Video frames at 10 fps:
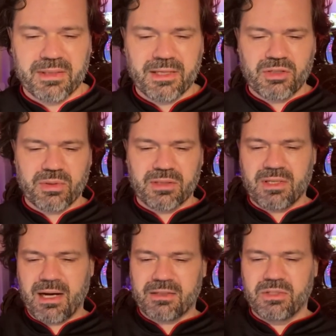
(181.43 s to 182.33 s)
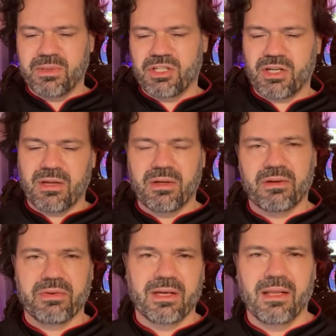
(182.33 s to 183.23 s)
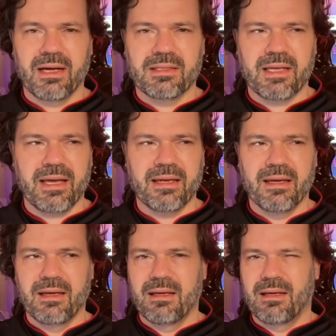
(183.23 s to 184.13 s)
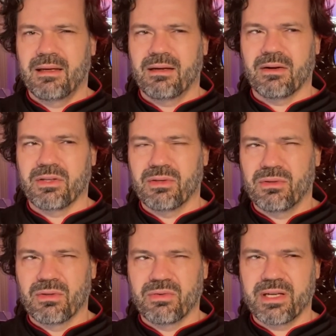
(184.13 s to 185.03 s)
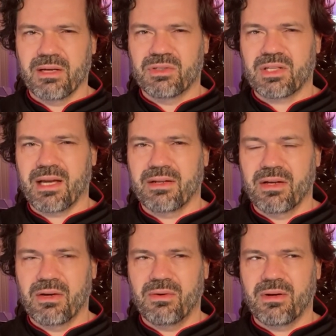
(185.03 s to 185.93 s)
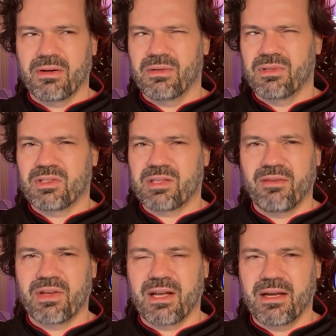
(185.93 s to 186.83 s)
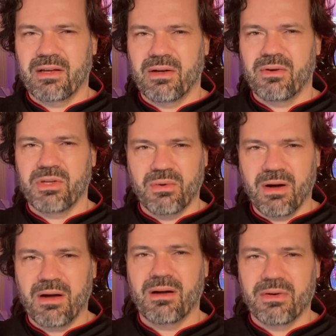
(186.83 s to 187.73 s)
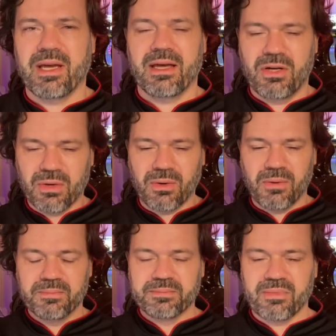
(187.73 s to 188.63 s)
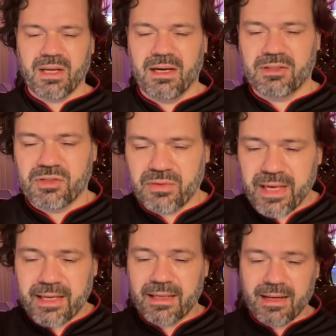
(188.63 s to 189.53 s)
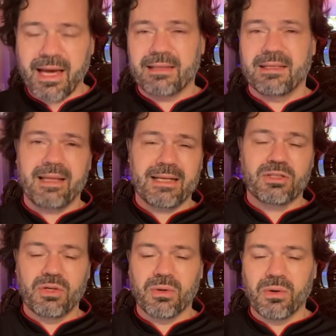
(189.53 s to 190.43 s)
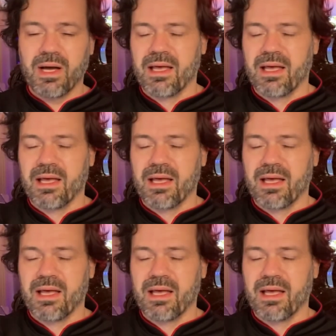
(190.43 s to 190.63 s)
they sort of talk to each other and realize, hey, are you the Rios I know? Are you the 7 I know? You are? Okay, cool. So they connect, and that's cool.